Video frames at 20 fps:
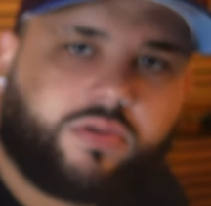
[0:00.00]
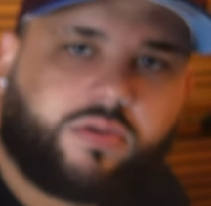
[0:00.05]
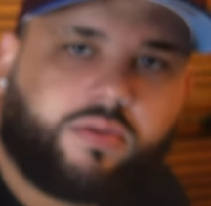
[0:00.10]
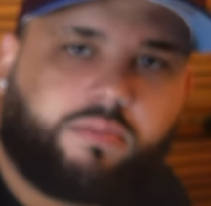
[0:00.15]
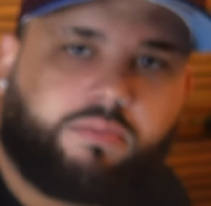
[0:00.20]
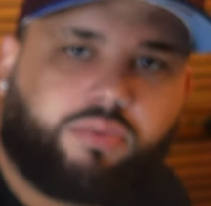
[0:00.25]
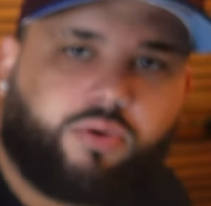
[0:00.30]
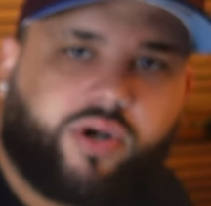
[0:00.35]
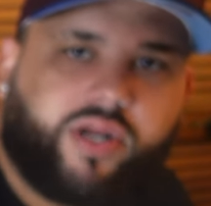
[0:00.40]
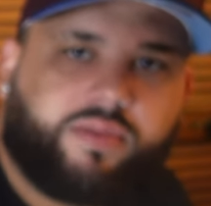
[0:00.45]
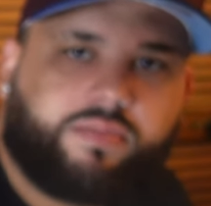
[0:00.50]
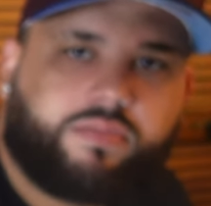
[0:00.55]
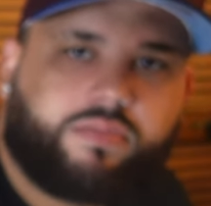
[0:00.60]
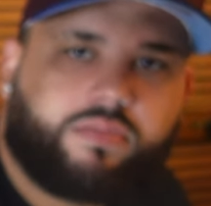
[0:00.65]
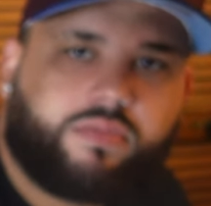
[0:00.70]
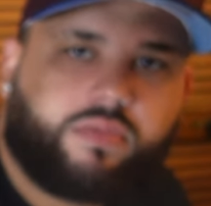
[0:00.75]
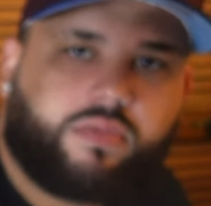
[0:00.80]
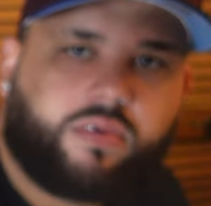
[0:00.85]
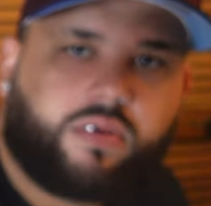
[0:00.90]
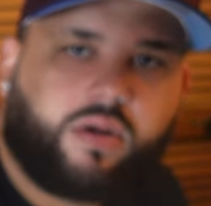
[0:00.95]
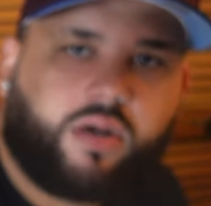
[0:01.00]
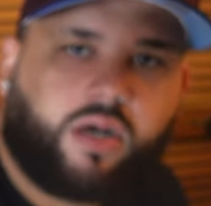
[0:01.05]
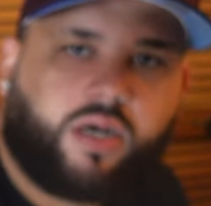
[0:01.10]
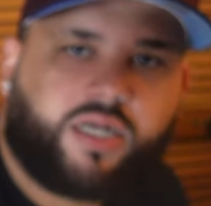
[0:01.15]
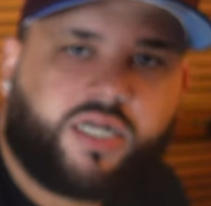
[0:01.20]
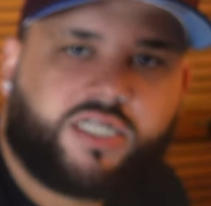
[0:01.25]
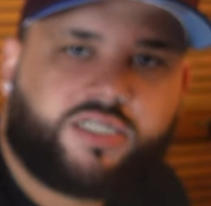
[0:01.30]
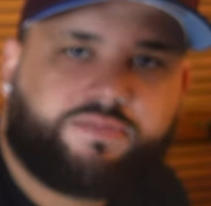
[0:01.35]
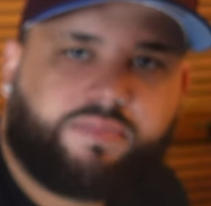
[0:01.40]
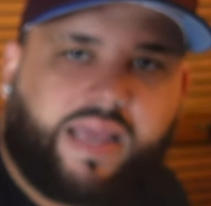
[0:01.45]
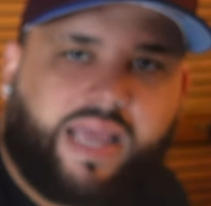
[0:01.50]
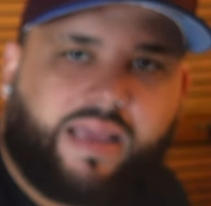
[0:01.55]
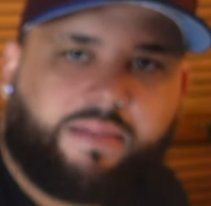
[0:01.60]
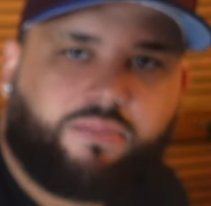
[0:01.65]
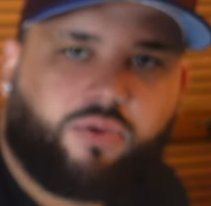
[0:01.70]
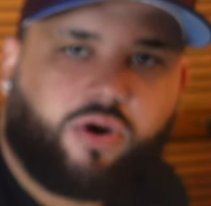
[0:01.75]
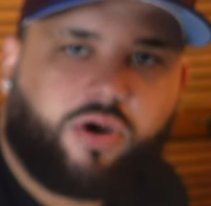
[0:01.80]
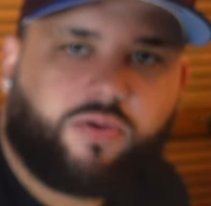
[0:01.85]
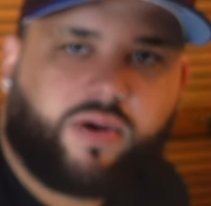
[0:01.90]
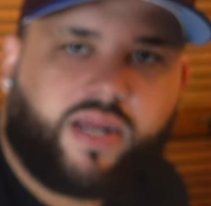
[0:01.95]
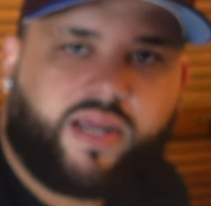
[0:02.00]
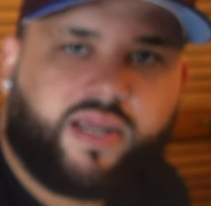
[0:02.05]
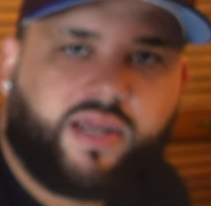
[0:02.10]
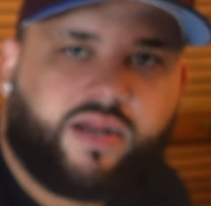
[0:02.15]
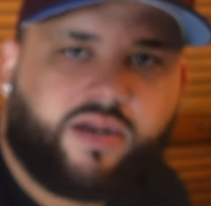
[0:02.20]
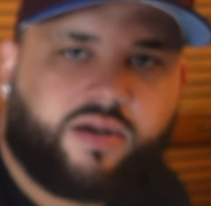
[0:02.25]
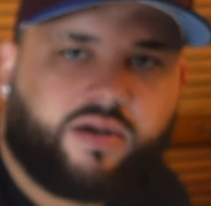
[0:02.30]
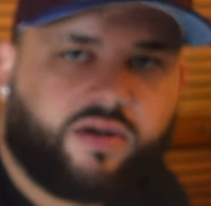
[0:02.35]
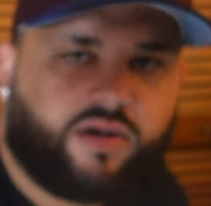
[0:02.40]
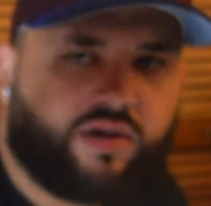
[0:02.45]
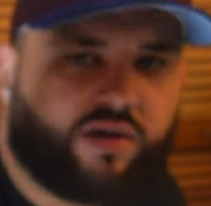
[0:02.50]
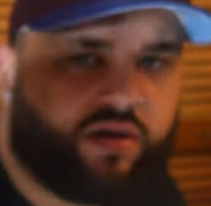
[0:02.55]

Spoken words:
brim on this bad boy right here.